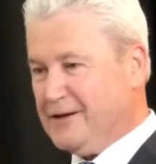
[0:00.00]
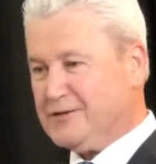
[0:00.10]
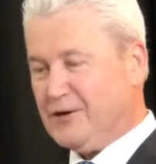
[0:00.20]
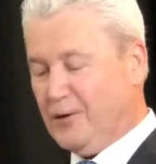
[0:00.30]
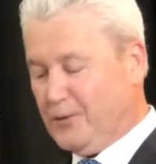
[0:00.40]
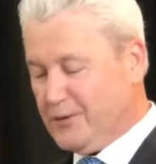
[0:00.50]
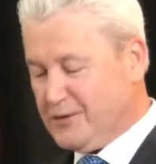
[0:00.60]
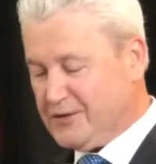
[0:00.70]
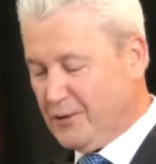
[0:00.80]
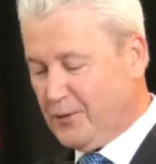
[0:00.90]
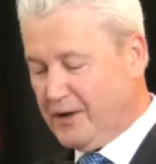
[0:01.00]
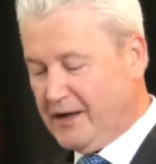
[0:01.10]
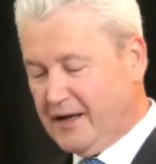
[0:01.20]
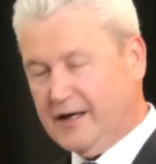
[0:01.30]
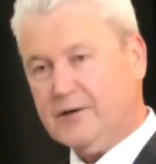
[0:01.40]
so so
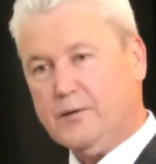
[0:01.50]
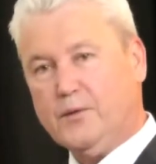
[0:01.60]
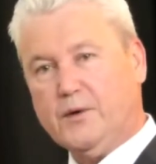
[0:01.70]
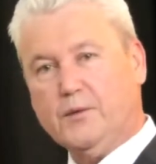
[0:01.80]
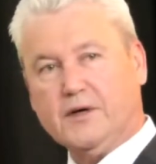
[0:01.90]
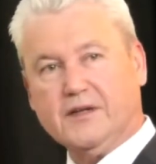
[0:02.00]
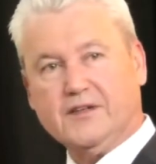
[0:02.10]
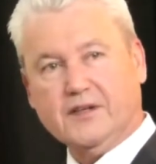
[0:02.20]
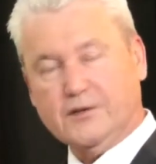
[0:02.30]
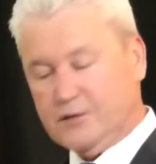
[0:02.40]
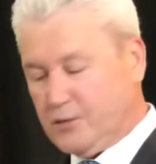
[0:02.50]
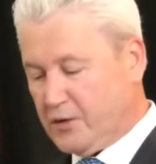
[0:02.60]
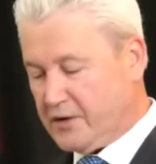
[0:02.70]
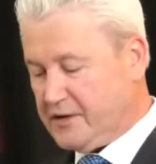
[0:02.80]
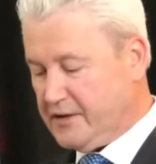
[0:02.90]
we, uh, we will continue to
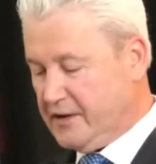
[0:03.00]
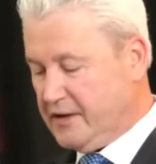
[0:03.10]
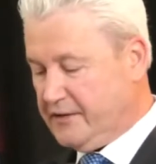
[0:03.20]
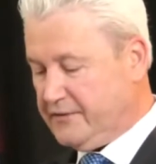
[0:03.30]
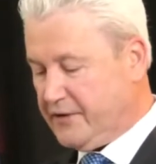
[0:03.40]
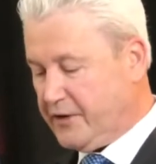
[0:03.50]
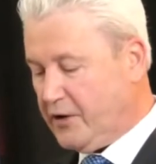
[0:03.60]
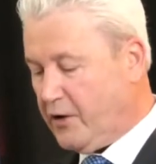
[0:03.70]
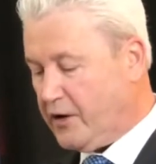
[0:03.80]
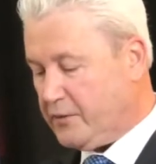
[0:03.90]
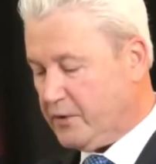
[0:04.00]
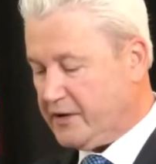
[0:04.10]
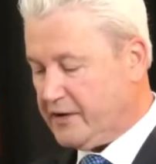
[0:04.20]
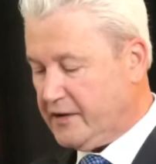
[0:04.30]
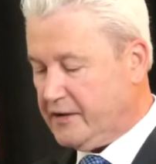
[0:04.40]
work uh, very hard
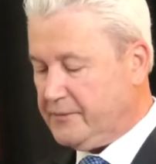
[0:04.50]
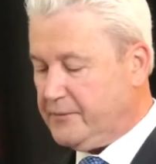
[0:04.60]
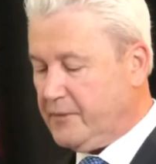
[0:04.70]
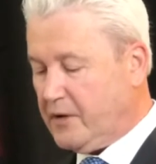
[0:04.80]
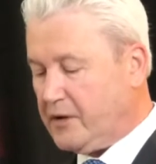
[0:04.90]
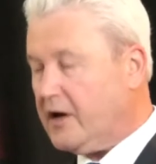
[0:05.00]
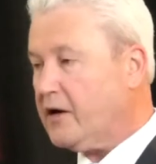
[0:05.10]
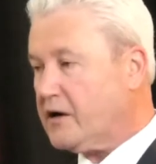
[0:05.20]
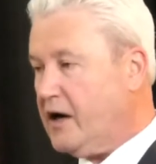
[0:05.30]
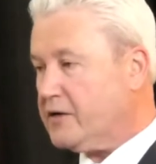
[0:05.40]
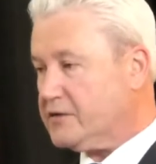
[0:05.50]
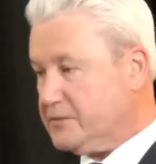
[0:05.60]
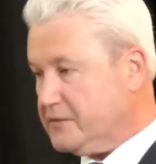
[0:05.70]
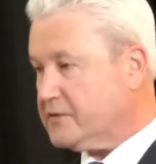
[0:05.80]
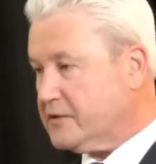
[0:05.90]
with uh, our, our
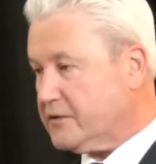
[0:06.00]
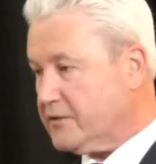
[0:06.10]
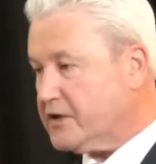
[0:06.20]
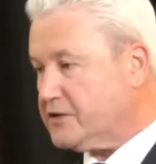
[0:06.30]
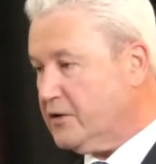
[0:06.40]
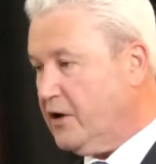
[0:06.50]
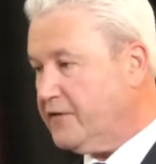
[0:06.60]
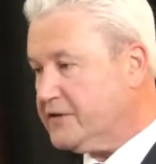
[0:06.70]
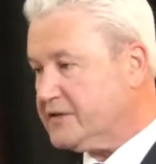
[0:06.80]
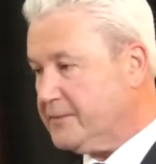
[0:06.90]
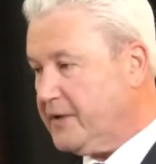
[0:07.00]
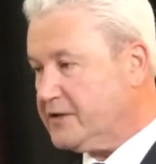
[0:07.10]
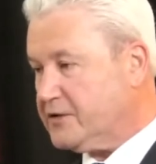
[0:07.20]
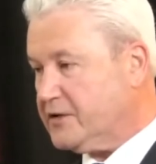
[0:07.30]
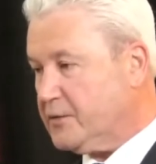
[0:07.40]
Congress, congressional office to make
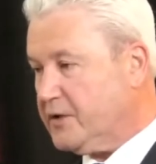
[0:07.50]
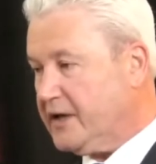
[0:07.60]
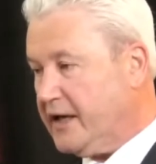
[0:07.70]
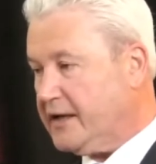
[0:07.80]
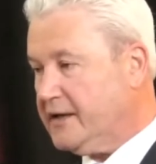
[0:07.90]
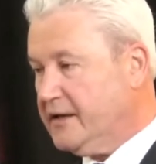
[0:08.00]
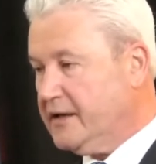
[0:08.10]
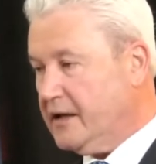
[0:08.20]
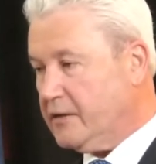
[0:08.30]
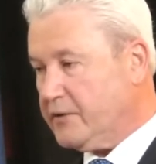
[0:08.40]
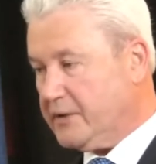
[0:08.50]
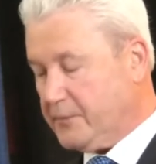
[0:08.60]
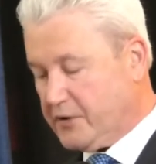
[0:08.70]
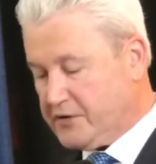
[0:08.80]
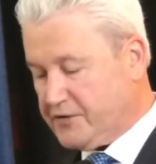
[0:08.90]
sure that we get uh,
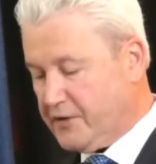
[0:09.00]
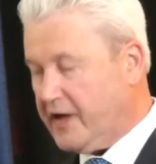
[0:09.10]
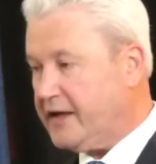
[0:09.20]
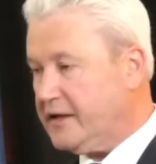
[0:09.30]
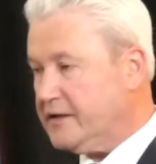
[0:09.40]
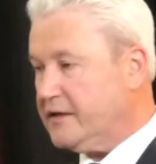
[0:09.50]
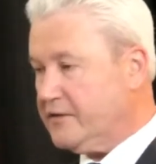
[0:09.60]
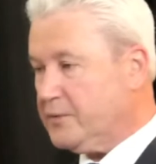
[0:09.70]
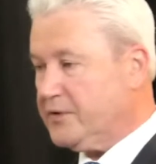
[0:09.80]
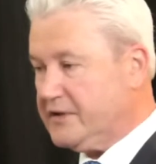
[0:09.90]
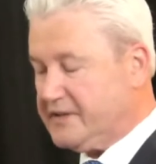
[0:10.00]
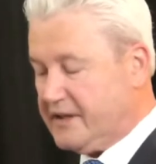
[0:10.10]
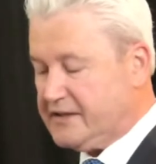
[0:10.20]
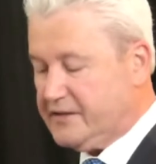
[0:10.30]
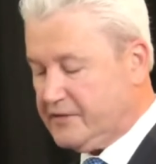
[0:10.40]
reimbursed for any of the police
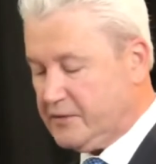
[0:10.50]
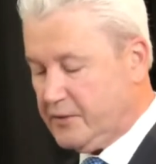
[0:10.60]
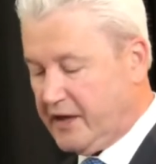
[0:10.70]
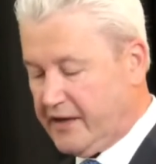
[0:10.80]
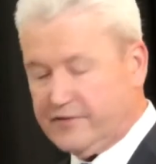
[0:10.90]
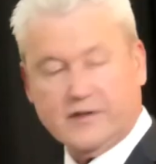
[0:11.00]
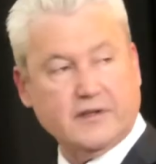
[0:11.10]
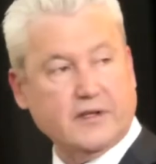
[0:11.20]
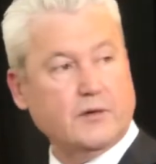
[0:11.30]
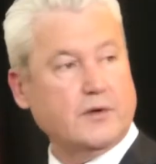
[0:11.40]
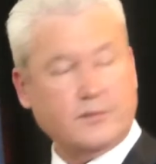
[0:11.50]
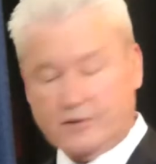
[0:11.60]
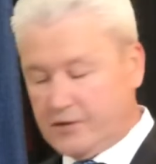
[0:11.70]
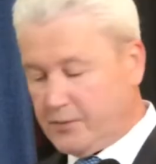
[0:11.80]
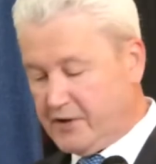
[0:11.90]
activity we have to deal with
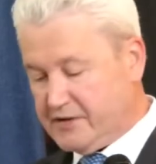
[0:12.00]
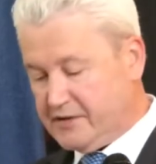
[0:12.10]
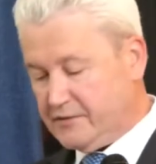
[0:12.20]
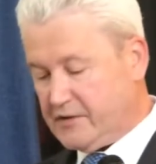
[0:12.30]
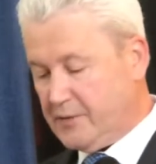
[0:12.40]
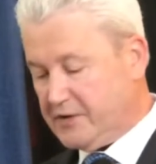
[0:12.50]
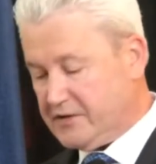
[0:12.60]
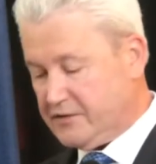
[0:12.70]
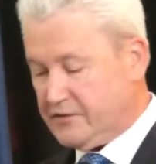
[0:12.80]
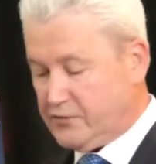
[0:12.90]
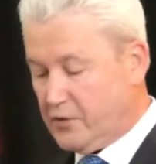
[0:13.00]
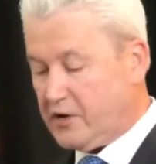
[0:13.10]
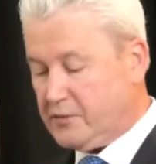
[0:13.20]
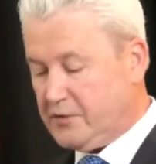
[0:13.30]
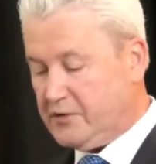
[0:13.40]
with our president coming to, through our
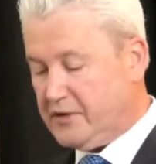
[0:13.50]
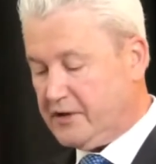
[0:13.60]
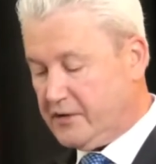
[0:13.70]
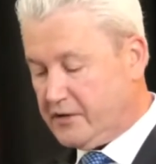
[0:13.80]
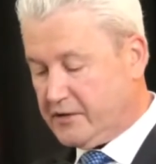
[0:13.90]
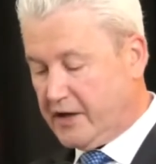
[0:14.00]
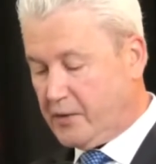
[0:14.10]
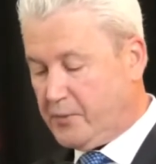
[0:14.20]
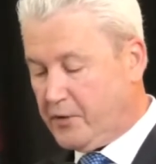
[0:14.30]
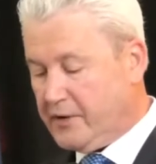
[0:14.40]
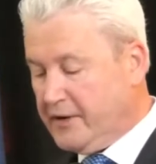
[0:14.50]
community and our airport.